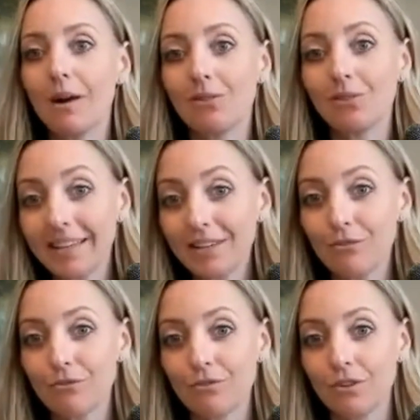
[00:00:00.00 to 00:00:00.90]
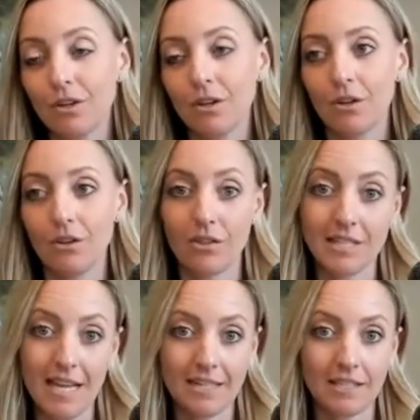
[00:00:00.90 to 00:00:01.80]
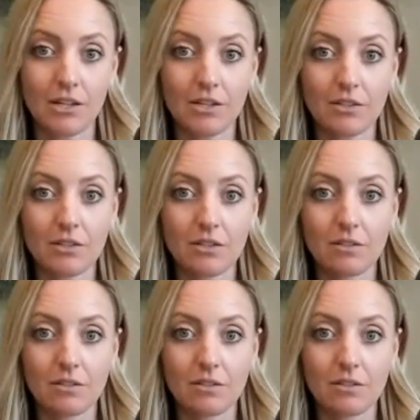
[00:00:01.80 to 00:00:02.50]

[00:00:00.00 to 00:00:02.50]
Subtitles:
outlive the 10 years?